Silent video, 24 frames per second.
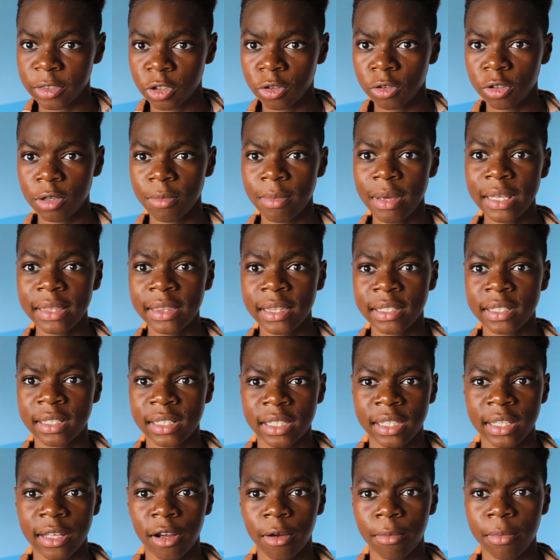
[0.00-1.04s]
So to make this
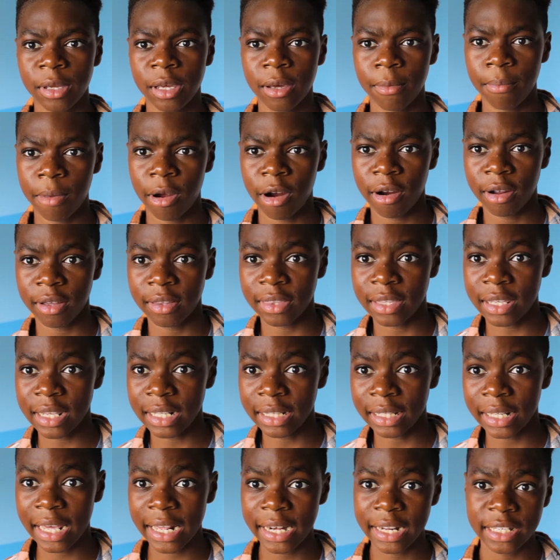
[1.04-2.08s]
clear, I'll be comparing the
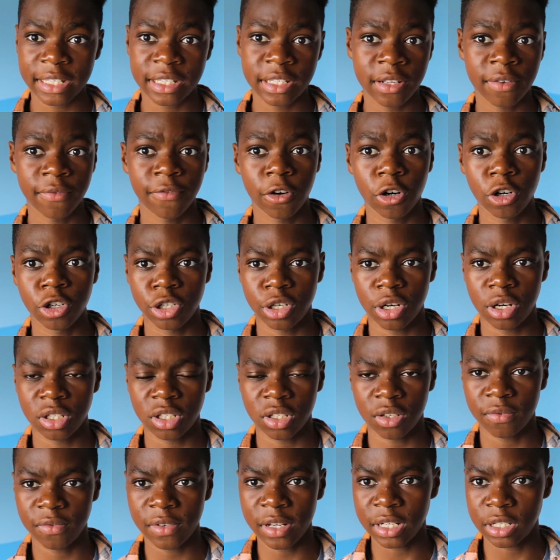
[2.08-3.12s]
latest
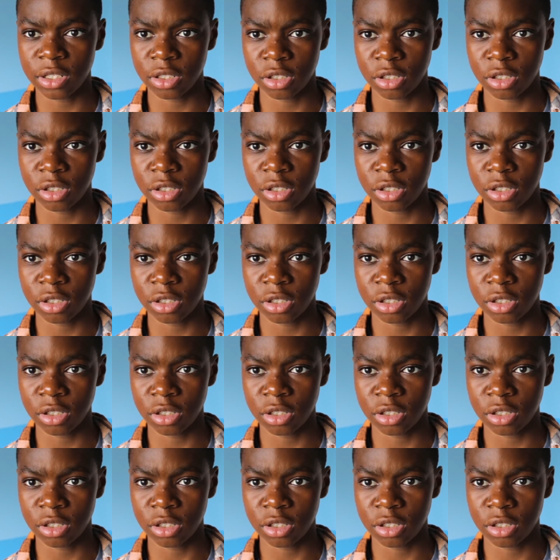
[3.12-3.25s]
versions of each